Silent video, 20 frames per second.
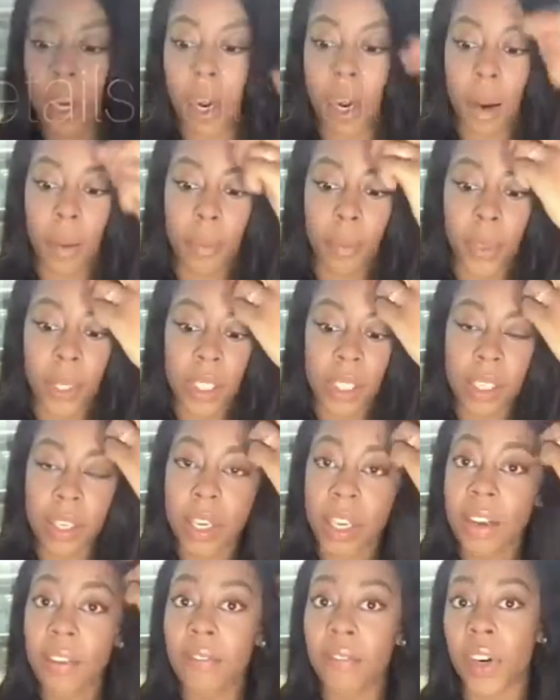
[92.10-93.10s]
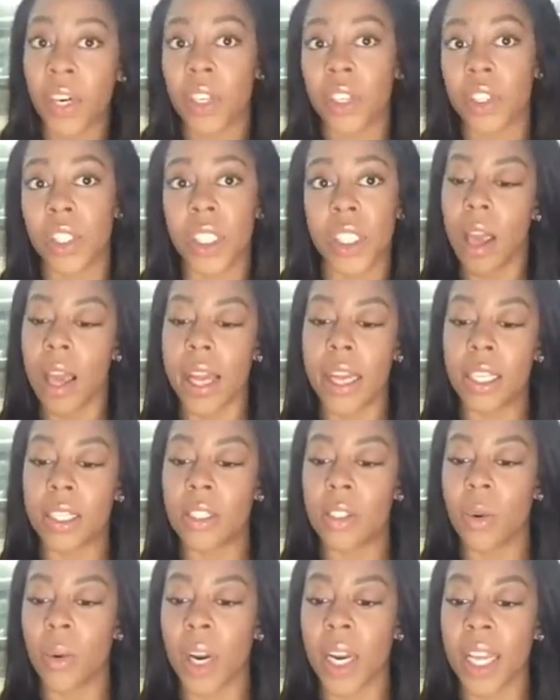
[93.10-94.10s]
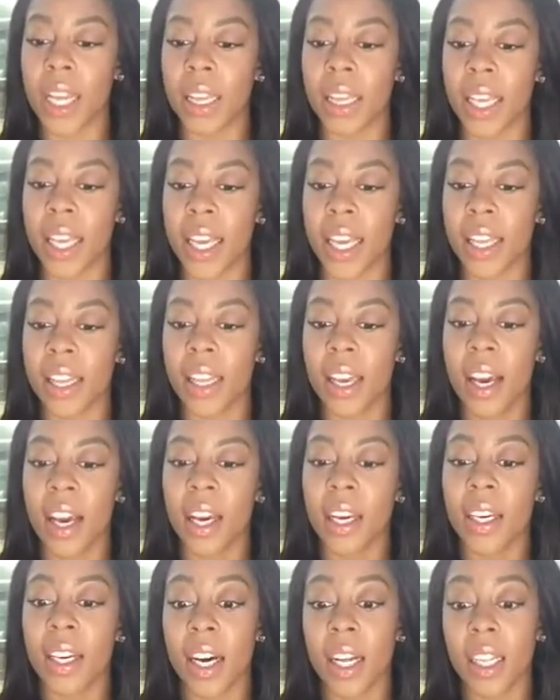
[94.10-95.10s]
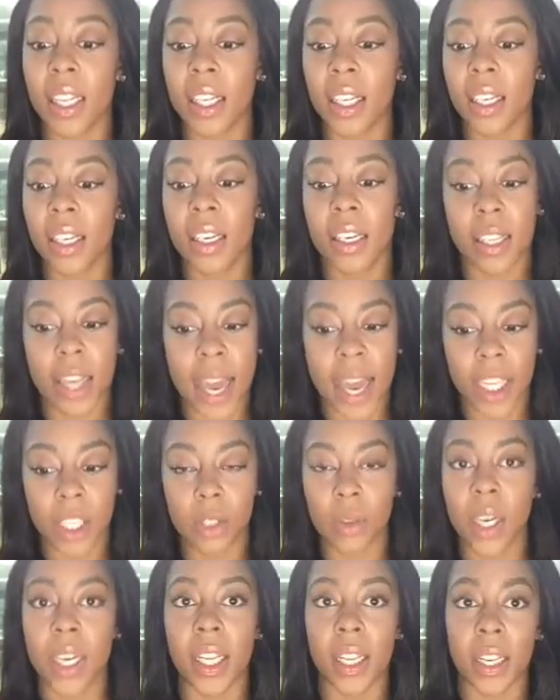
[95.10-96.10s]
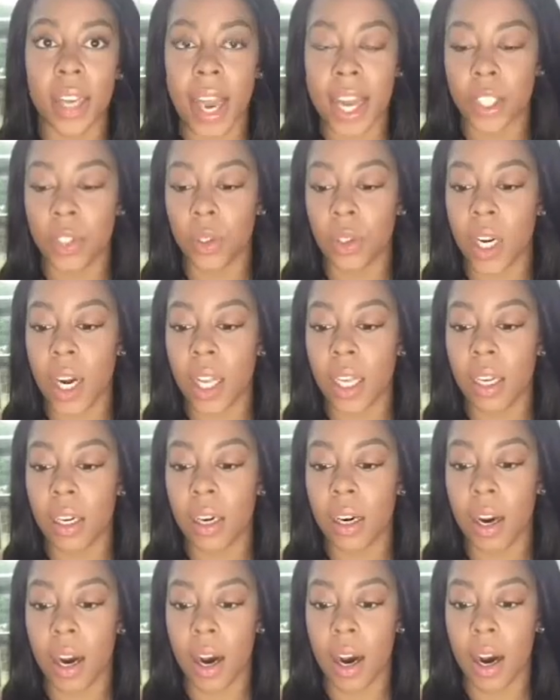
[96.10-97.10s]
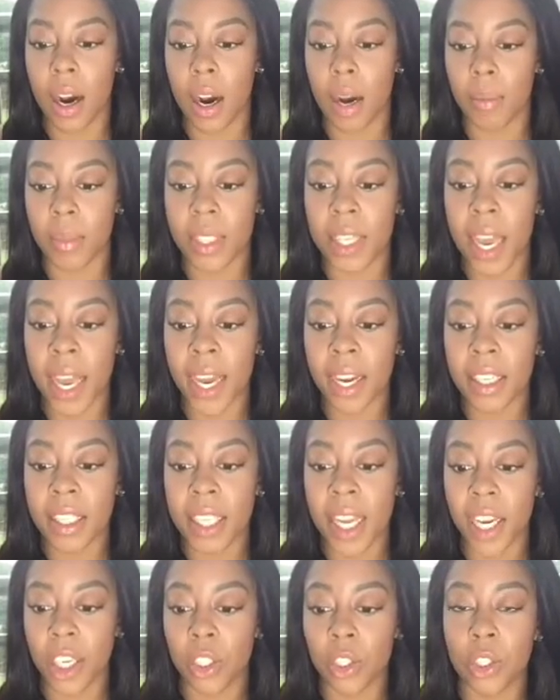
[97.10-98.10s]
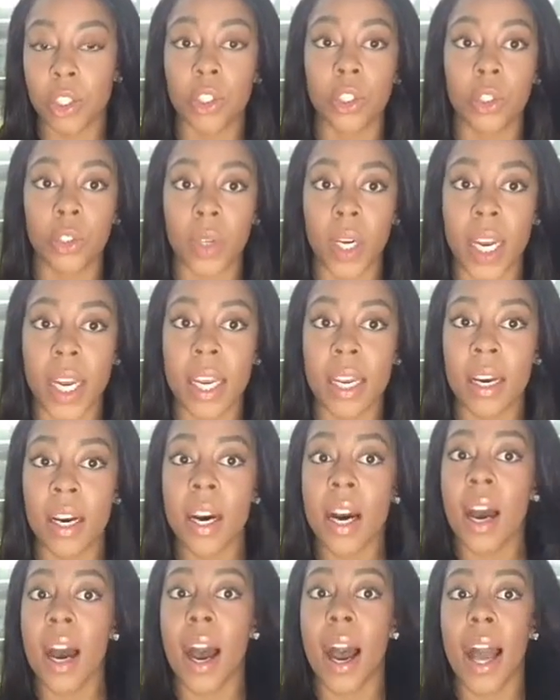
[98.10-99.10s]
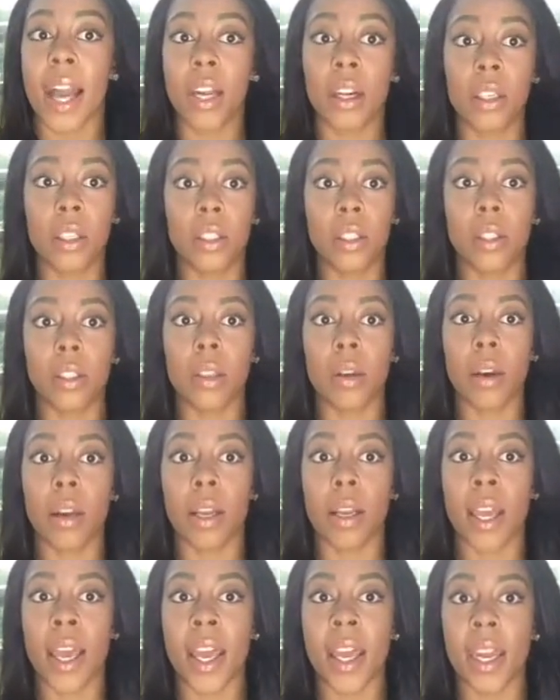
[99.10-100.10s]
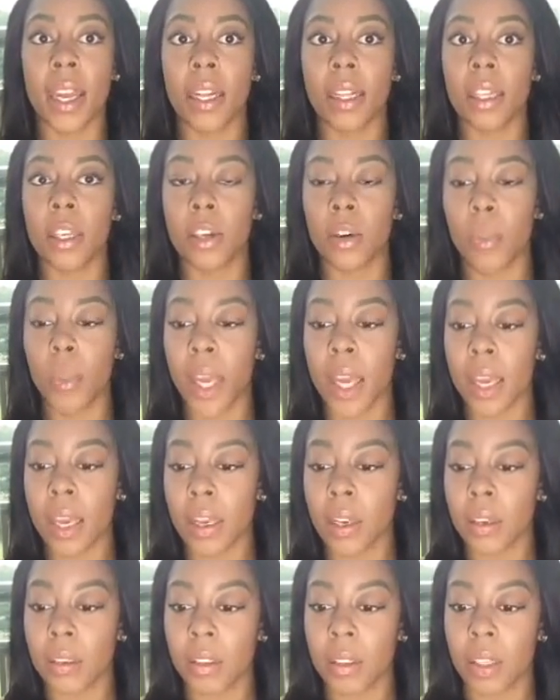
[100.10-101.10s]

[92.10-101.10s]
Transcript: a Brazilian virgin, it's 20 length, color natural. I did natural color, hair texture straight. I hid it a little bit,